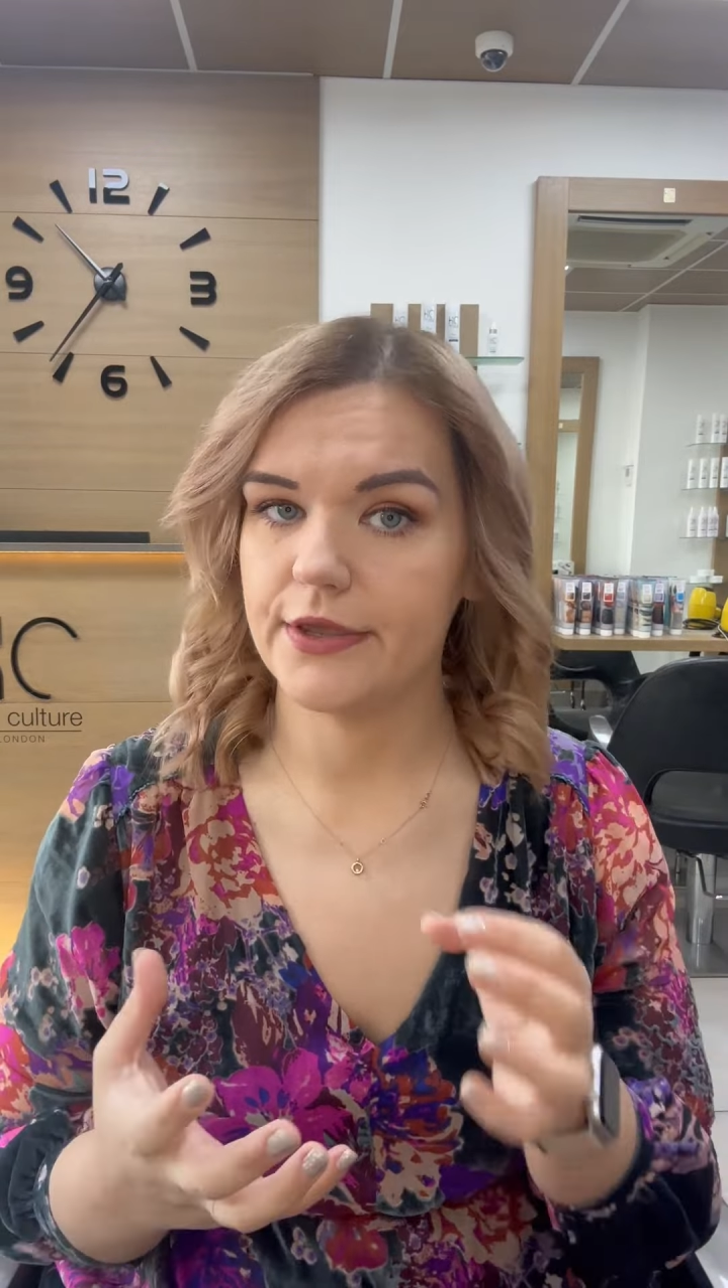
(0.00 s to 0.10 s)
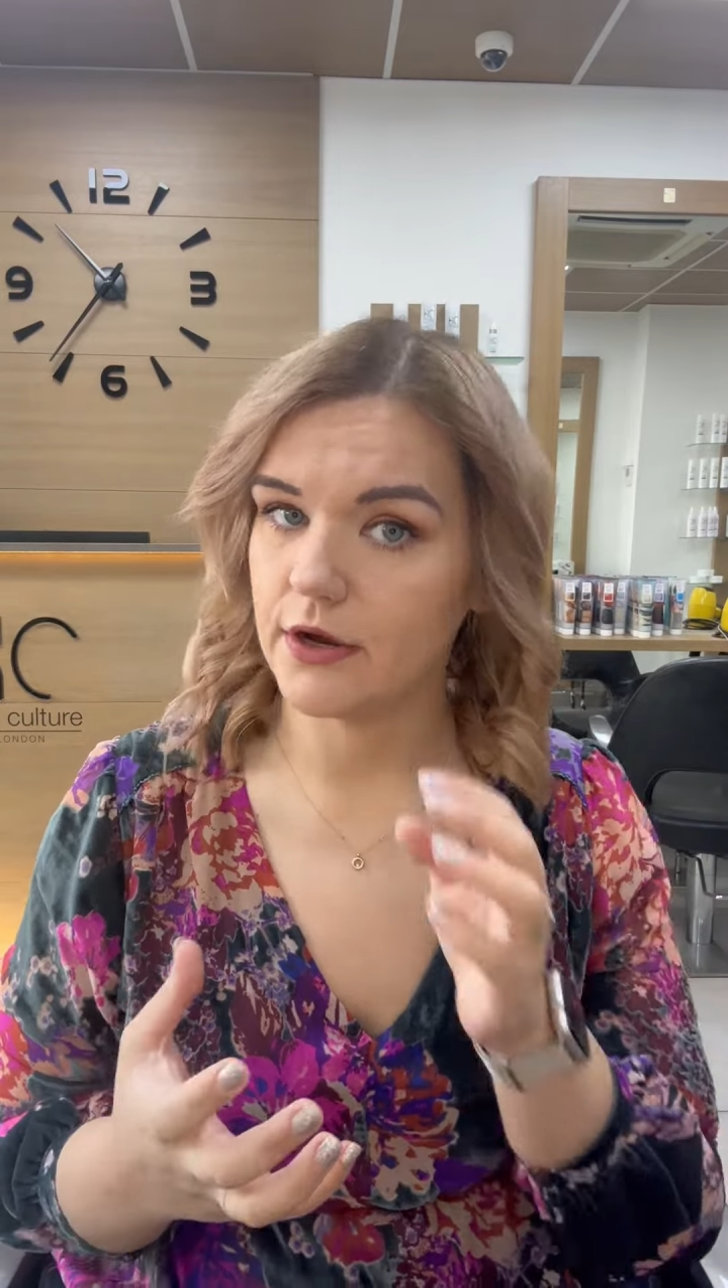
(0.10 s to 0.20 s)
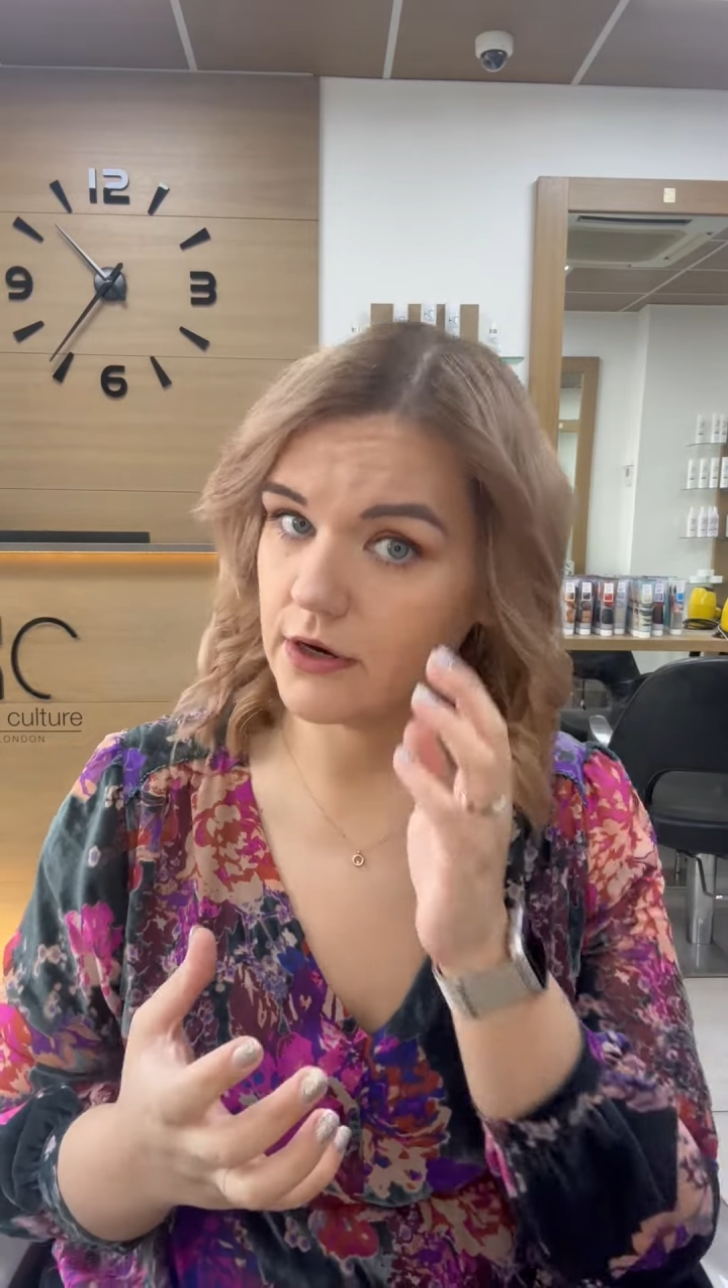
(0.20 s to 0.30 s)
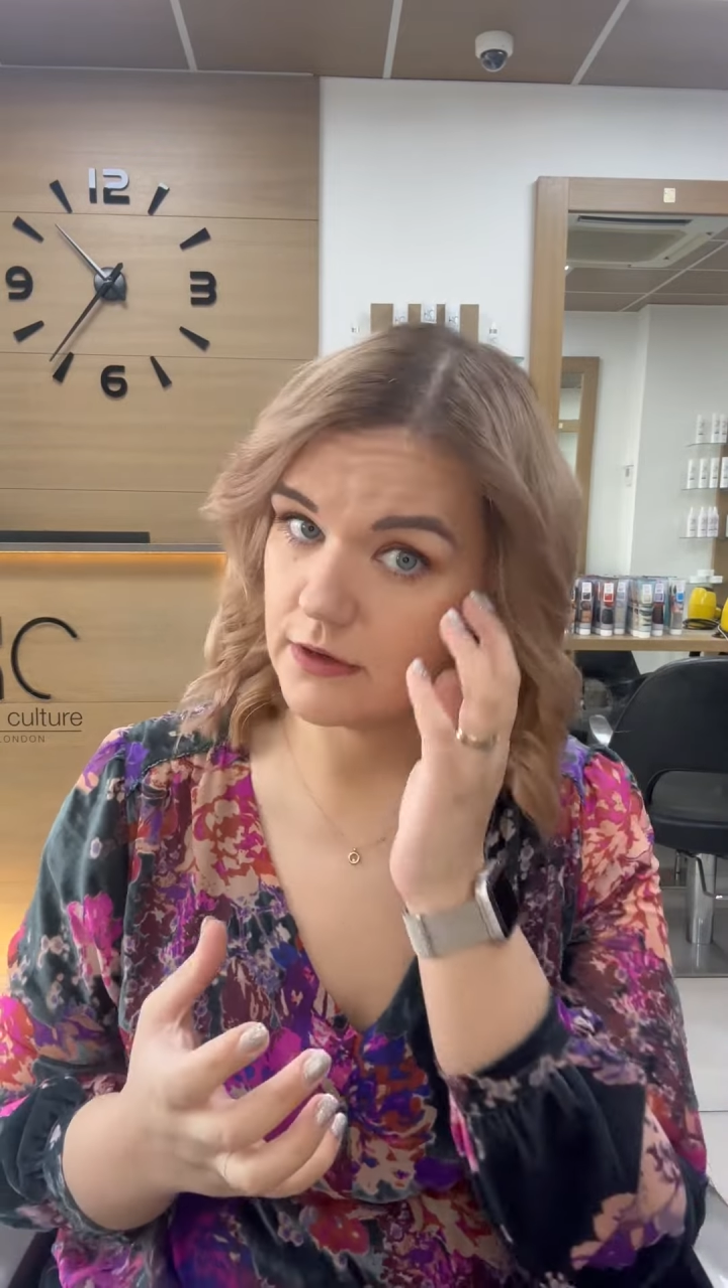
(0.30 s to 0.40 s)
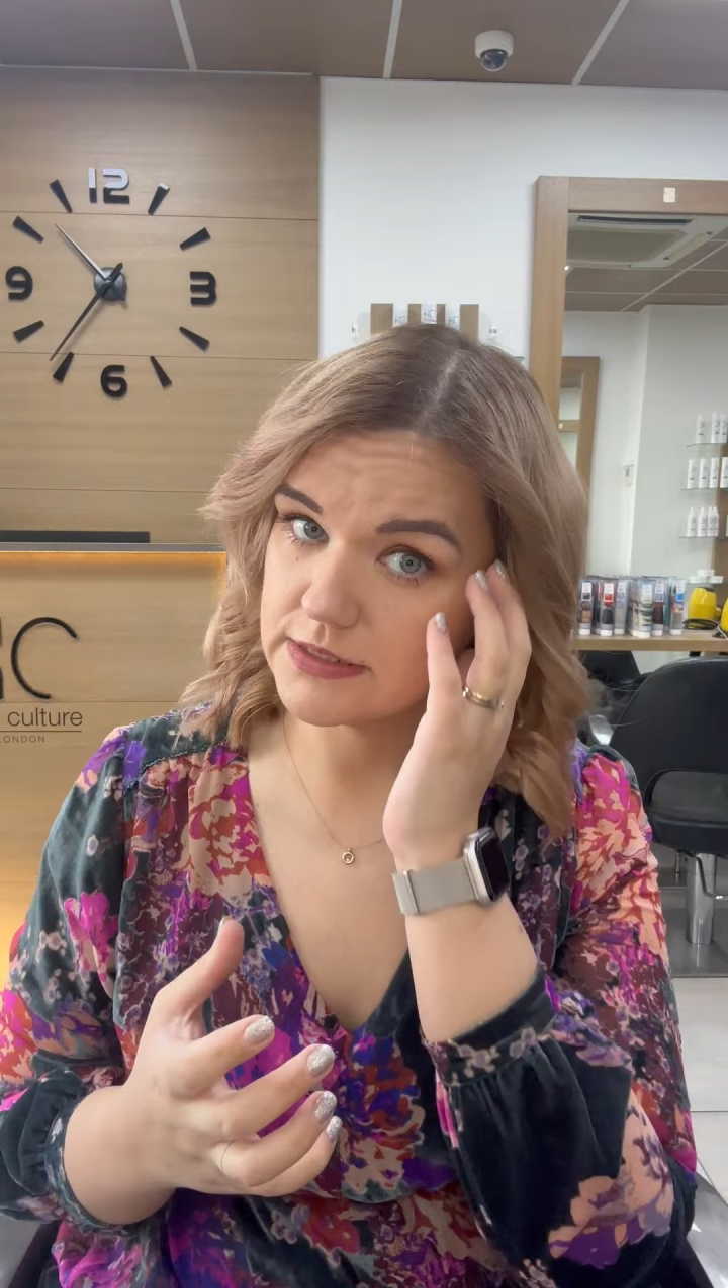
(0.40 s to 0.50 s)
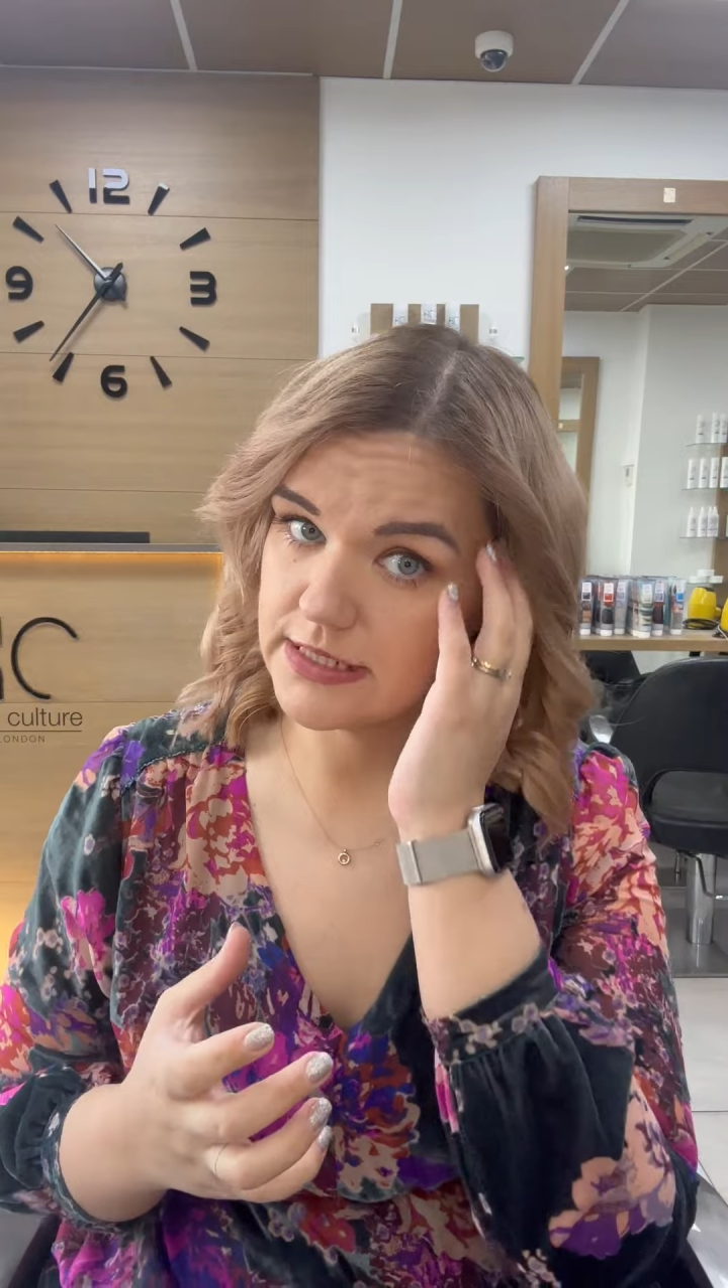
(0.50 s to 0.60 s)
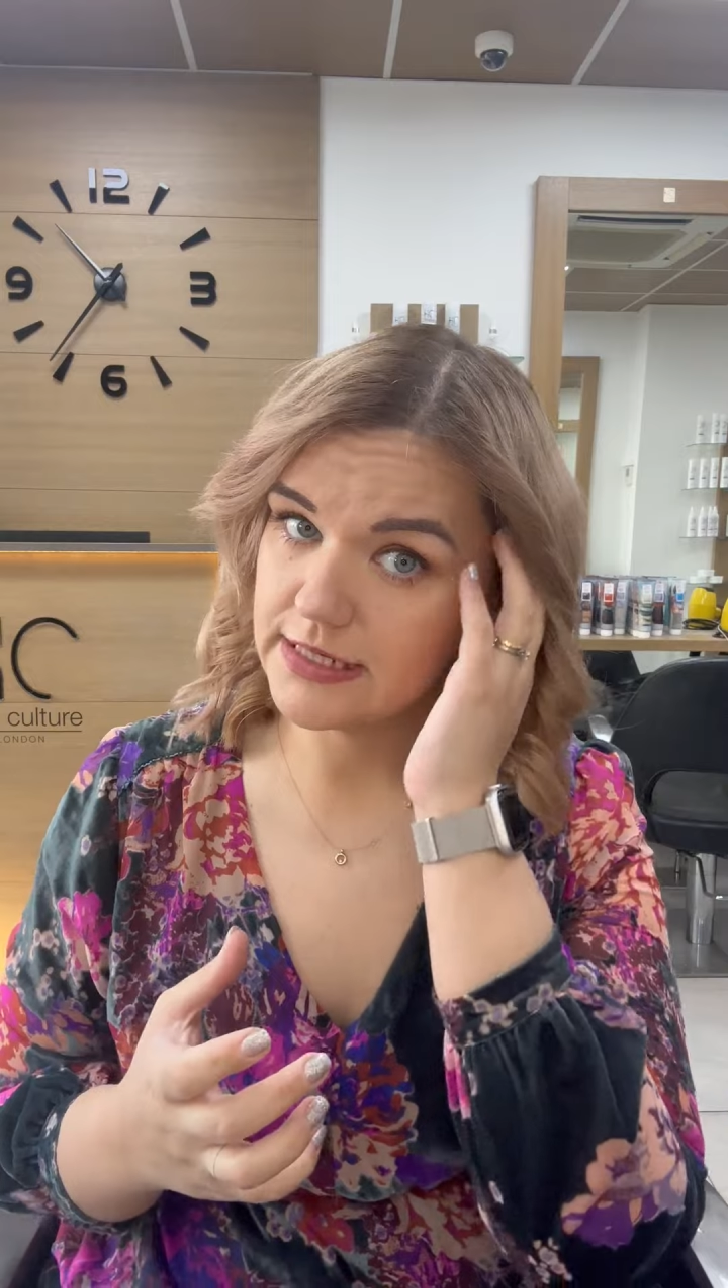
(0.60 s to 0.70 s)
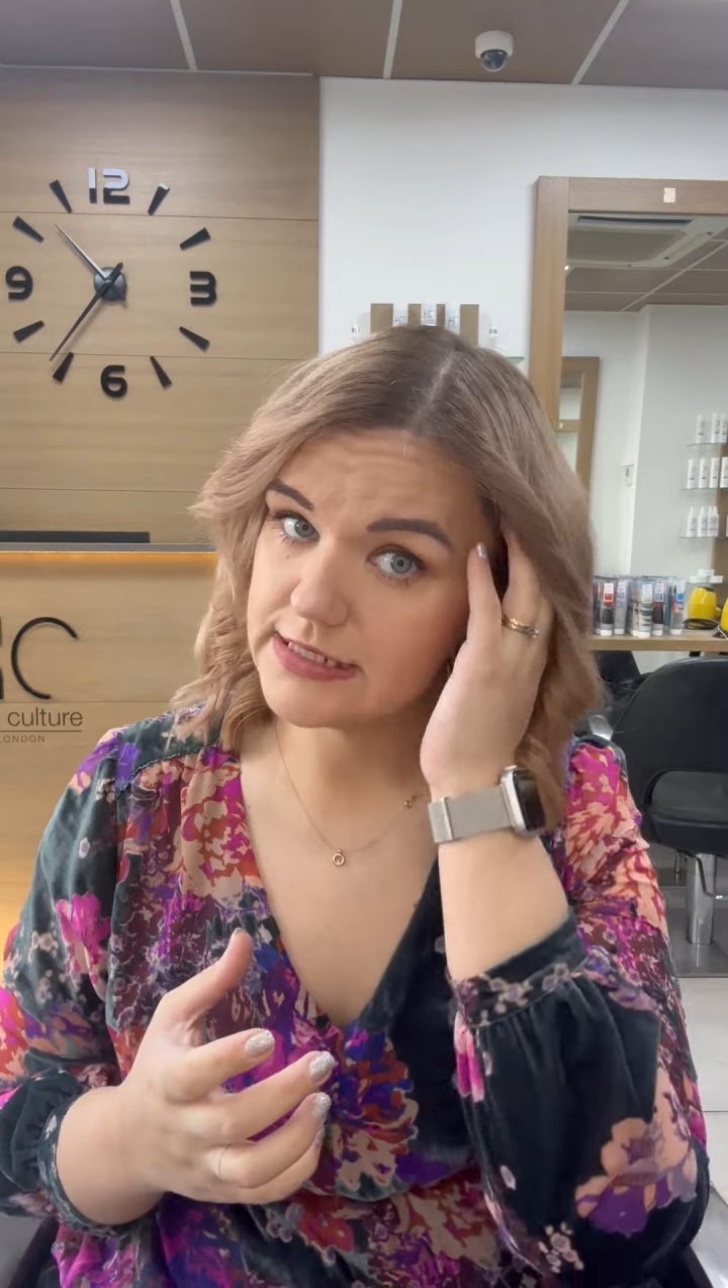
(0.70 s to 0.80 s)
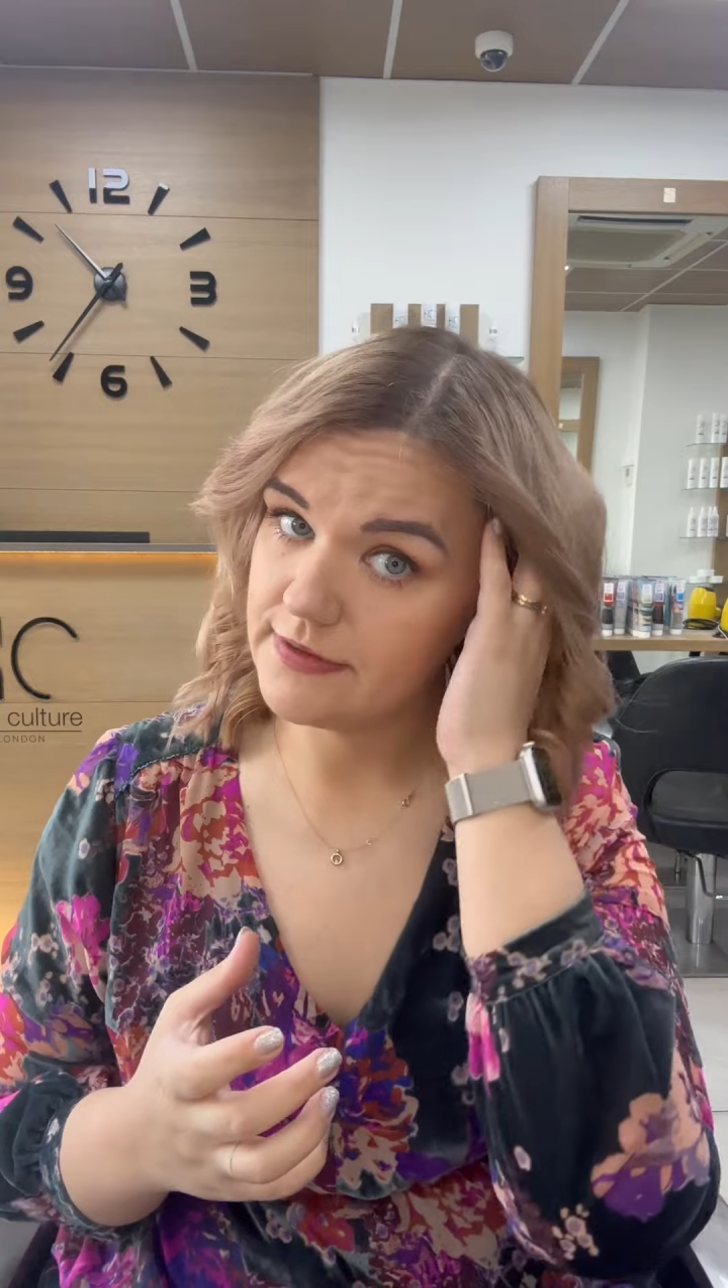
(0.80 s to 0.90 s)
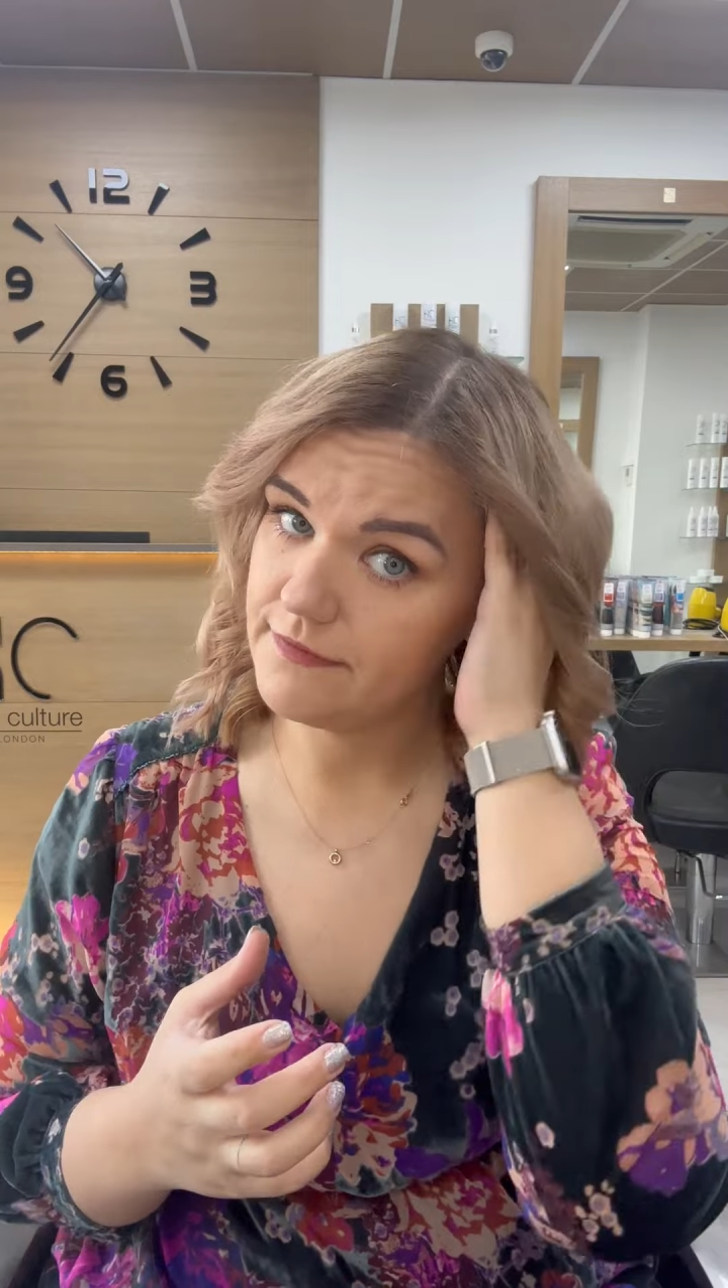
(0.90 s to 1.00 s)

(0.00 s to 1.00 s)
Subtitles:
your curls is